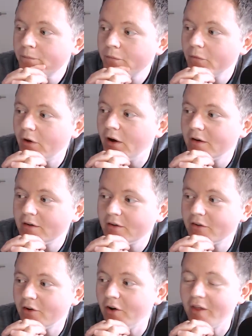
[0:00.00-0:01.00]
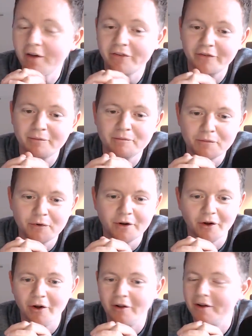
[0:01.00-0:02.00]
Yeah. So that's
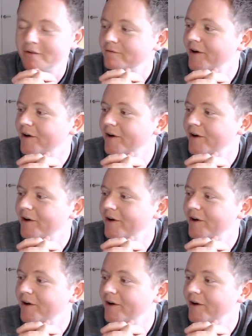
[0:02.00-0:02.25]
pretty early.